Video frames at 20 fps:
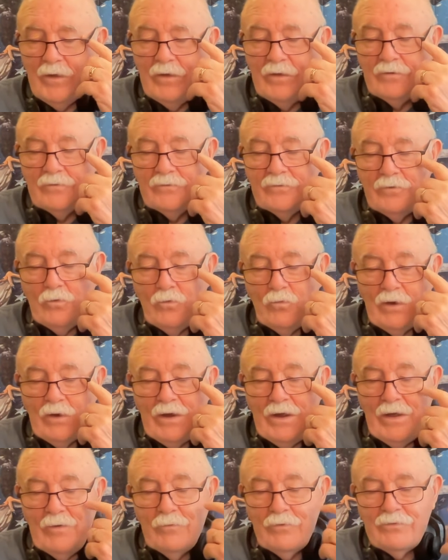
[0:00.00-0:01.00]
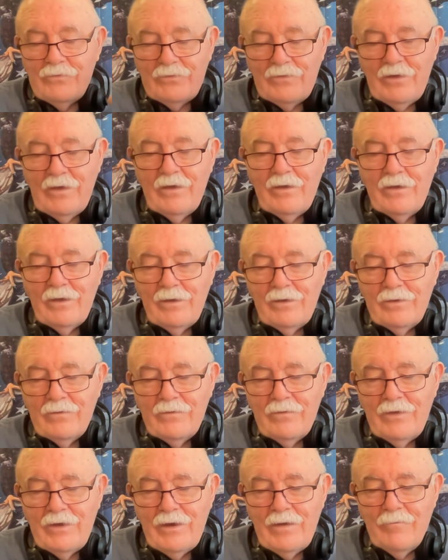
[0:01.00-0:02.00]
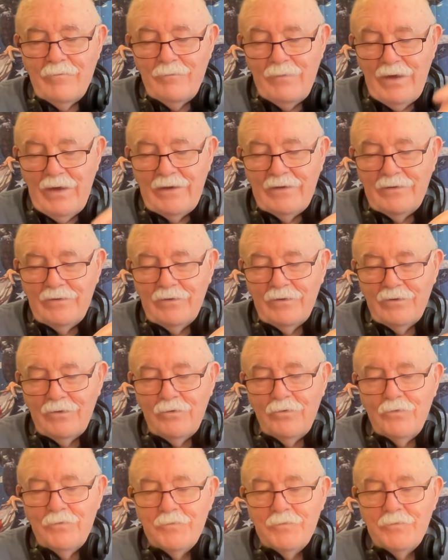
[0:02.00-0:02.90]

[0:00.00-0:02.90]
So what I was thinking that I might do